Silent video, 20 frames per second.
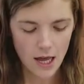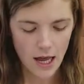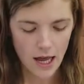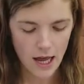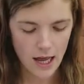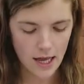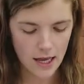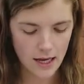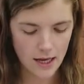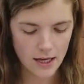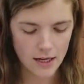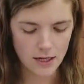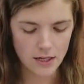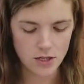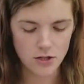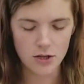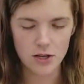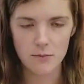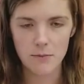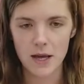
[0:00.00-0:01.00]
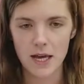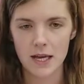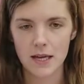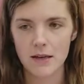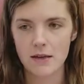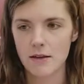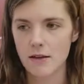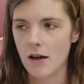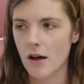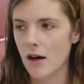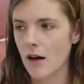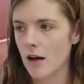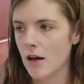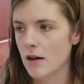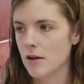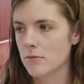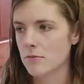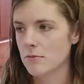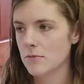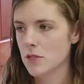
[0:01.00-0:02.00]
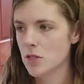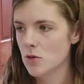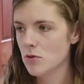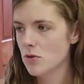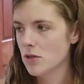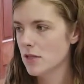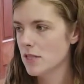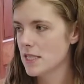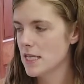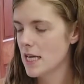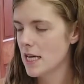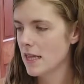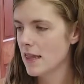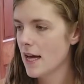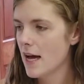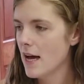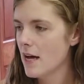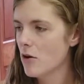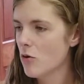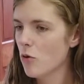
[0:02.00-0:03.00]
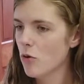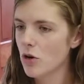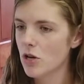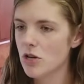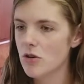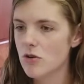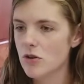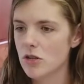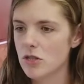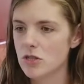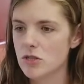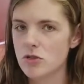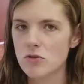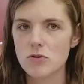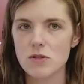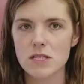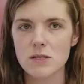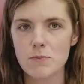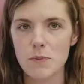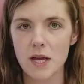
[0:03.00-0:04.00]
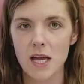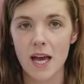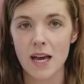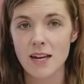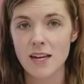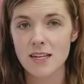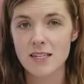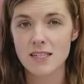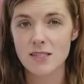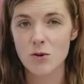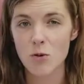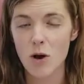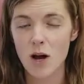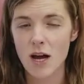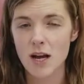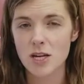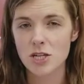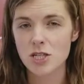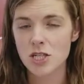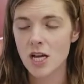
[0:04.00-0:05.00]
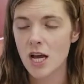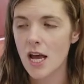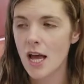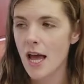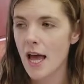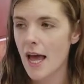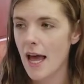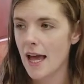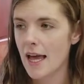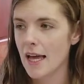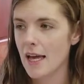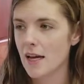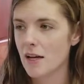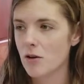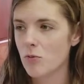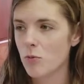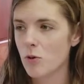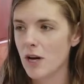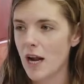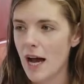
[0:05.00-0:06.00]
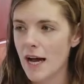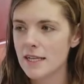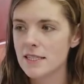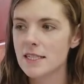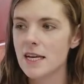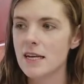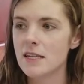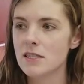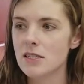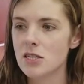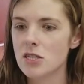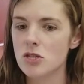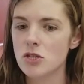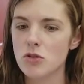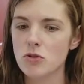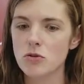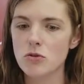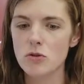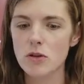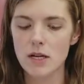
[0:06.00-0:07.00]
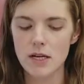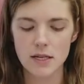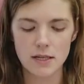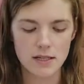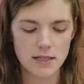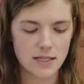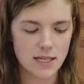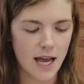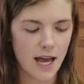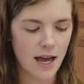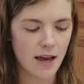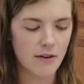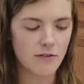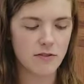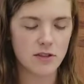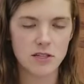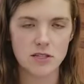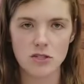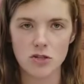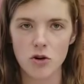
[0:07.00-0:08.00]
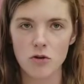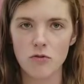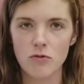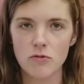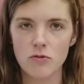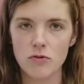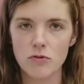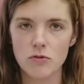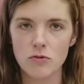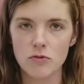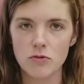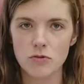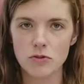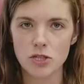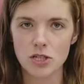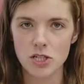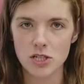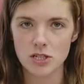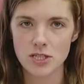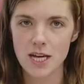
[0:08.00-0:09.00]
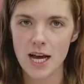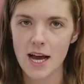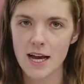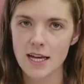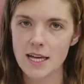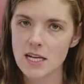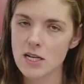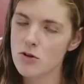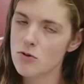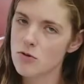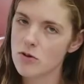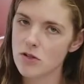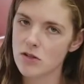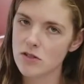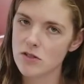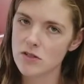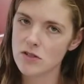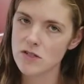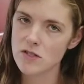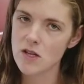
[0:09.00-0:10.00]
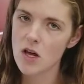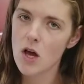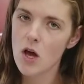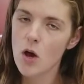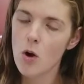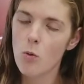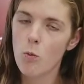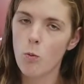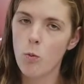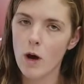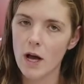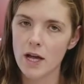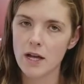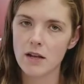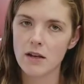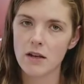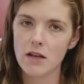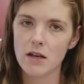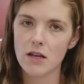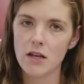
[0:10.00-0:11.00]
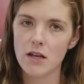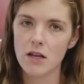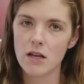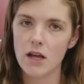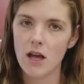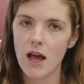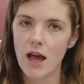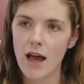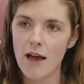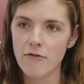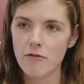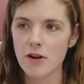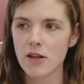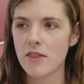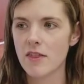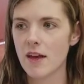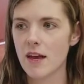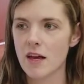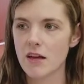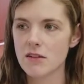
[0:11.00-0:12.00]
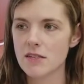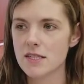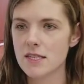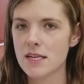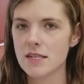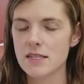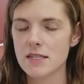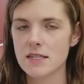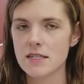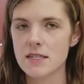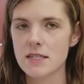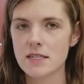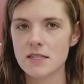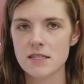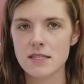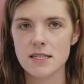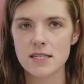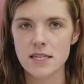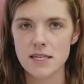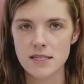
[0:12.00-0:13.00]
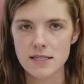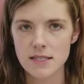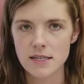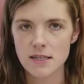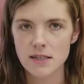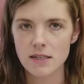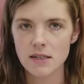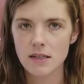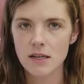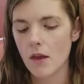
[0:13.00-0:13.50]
And you can make zoodles like that, or you could do spaghetti squash. And what I tend to do is have the tofu shirataki noodles when everything else isn't in season.